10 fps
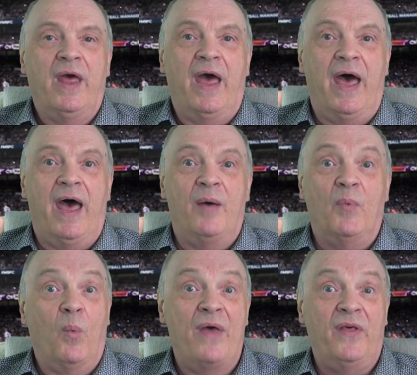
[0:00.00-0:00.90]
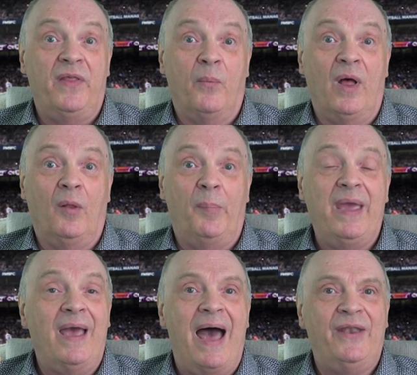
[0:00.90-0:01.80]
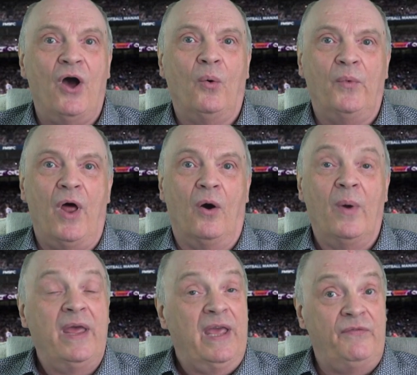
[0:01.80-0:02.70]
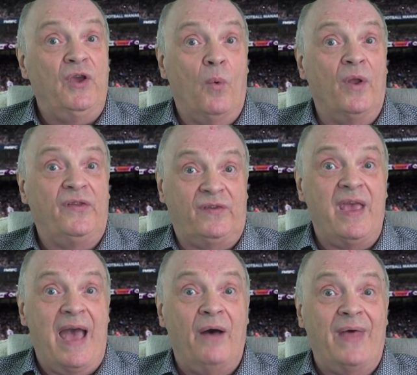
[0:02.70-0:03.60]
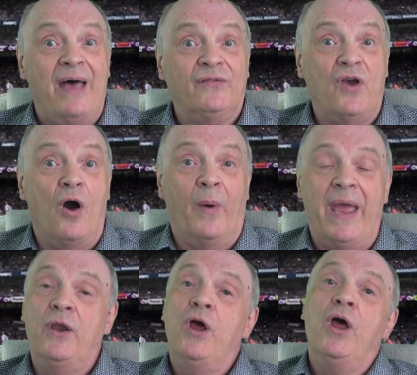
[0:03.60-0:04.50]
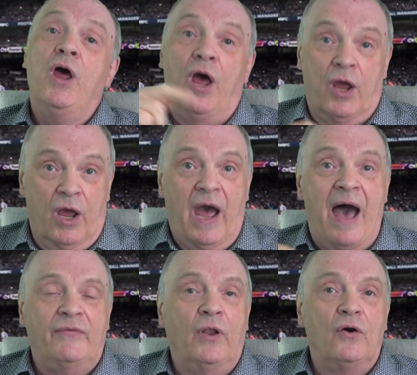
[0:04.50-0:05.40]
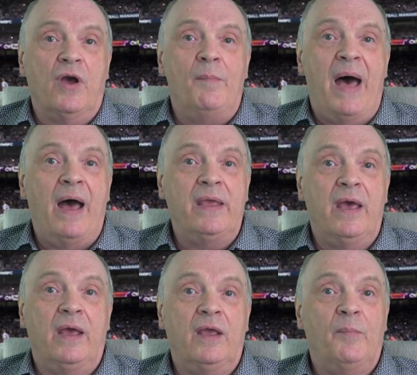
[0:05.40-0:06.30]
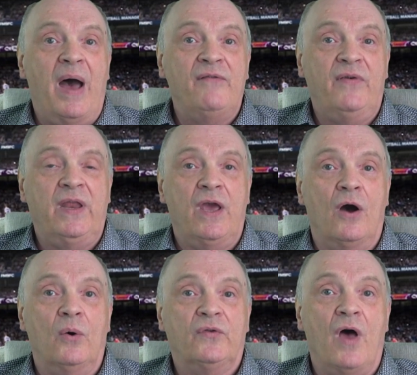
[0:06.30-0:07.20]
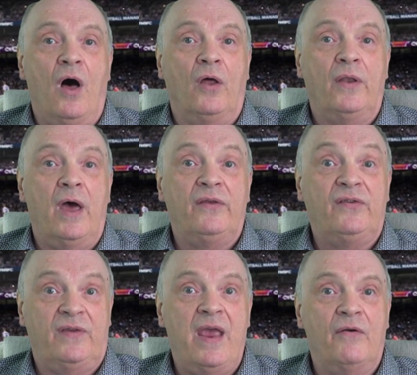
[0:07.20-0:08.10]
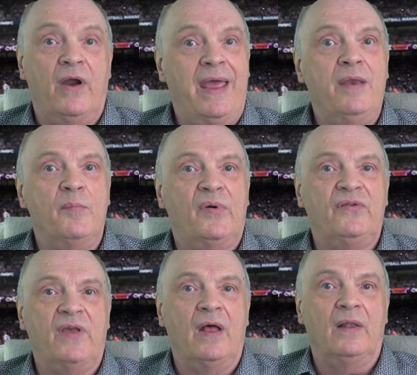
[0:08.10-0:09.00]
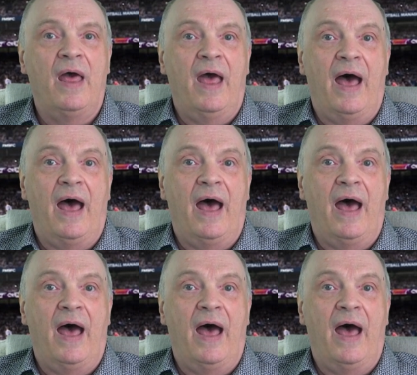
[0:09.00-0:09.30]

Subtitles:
Whether they will be, I don't know. If you want to see how that's going, have a look at my videos on Sarah in Brazil.